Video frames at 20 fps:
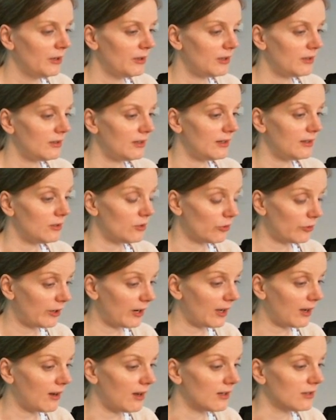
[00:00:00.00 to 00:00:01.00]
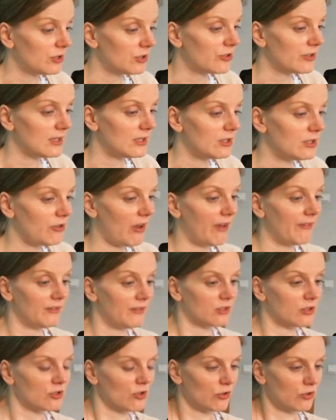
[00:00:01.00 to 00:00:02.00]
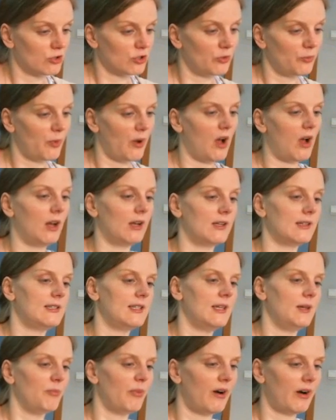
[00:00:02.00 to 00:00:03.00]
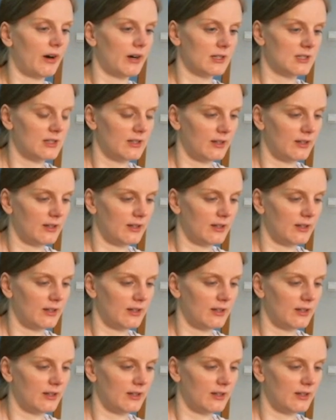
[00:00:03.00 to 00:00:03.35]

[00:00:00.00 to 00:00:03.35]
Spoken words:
in Nordic countries, you have the social policy part.